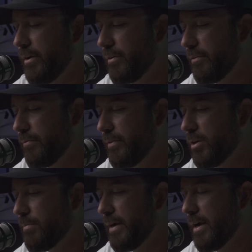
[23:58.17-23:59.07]
on the
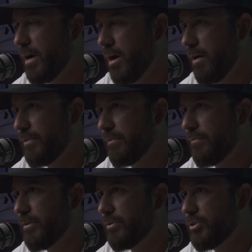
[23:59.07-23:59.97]
field but off the
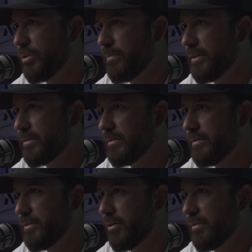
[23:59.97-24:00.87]
field too, because,
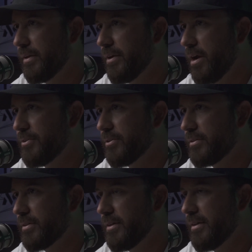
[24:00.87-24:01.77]
you know, they're not
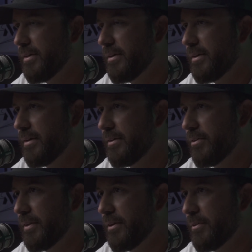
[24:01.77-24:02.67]
just, you
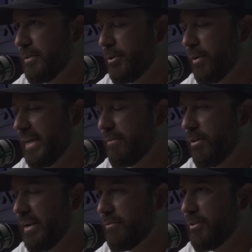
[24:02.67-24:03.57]
know, they don't
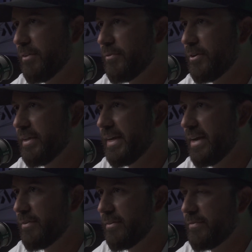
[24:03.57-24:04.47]
live on the field. They
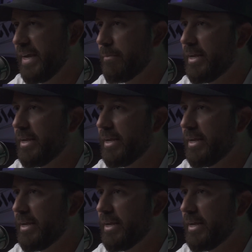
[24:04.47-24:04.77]
have a family